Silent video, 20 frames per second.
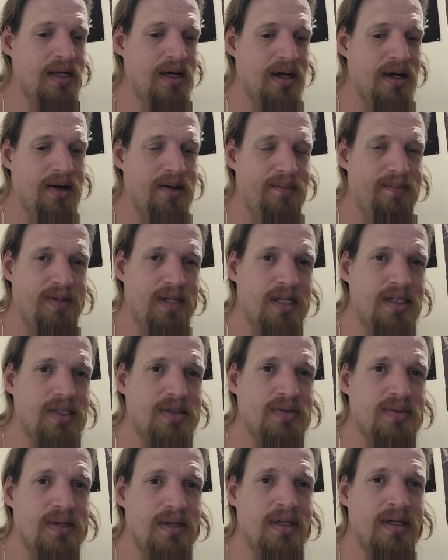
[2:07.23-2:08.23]
um, this
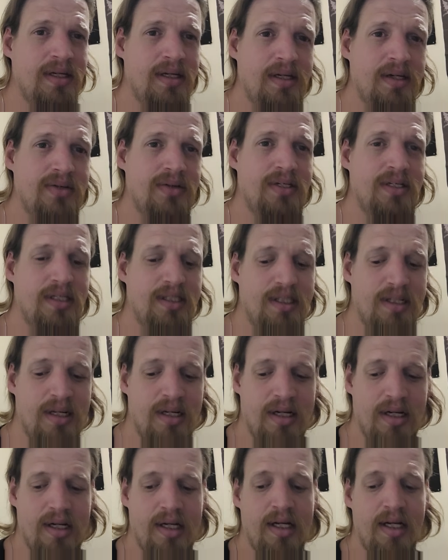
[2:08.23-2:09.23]
one was
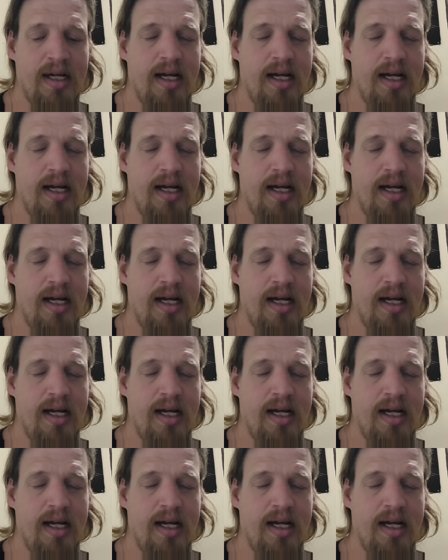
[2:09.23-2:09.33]
uh,